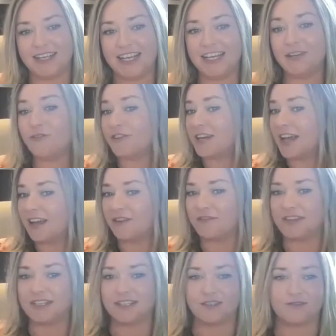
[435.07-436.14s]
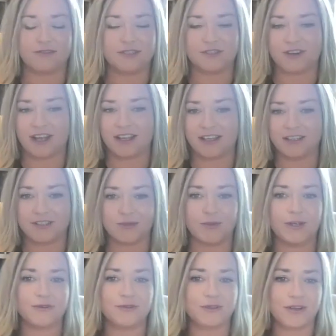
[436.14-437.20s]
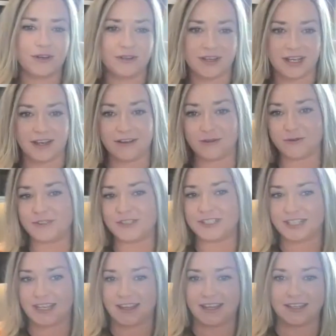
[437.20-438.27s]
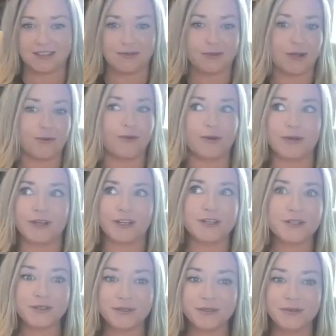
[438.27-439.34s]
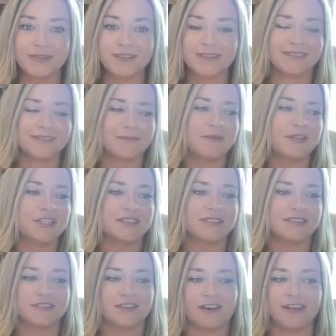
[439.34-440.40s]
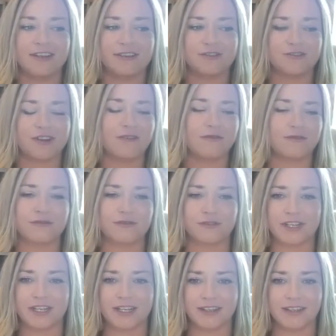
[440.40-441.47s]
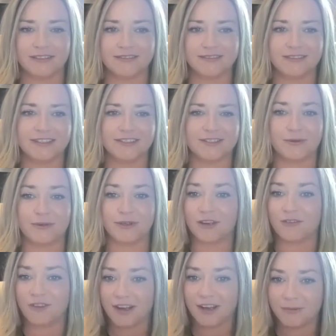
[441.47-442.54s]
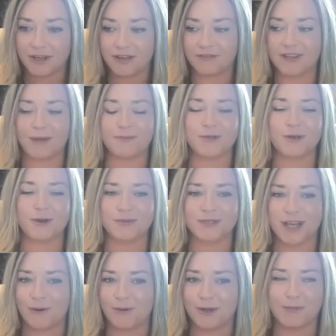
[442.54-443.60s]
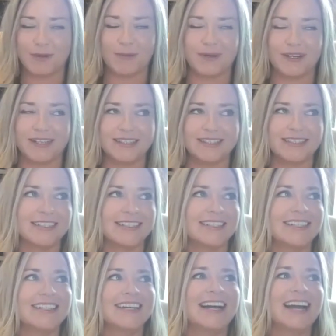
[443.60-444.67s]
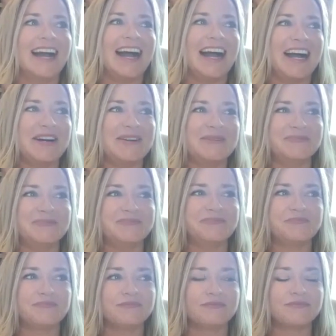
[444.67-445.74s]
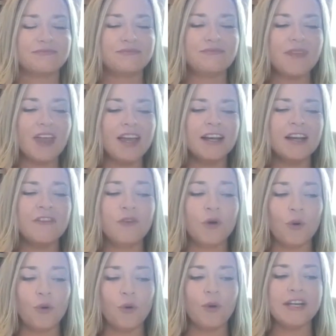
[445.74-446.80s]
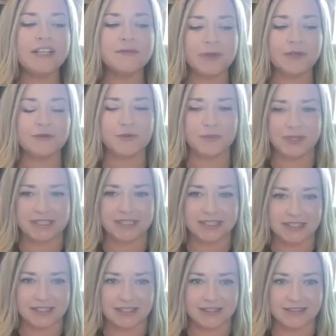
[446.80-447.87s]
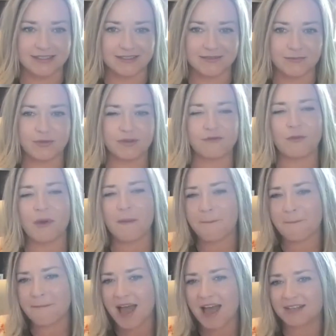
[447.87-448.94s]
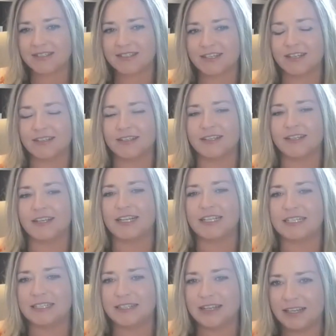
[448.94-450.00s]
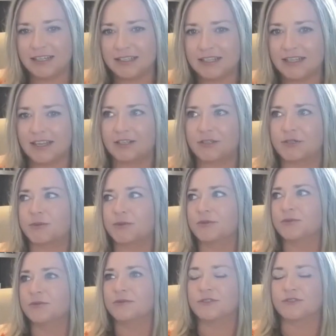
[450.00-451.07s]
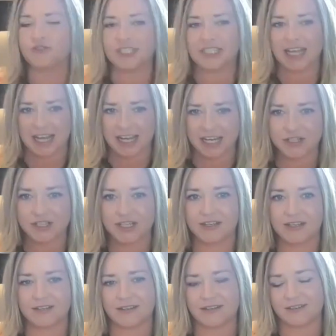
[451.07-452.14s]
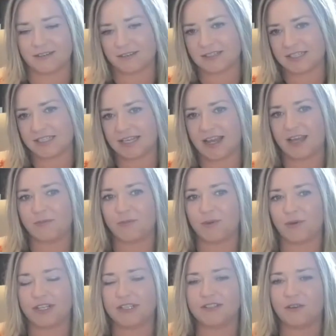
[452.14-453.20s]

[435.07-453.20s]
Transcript: He'd already had a visa to Australia, so we couldn't go there. I couldn't stay there. So like, what are we going to do? We just decided to travel for a year, and so we're like, right, we have laptops. How are we going to make money? Um, and I've always built businesses, but from a masculine, intellectual, strategic standpoint.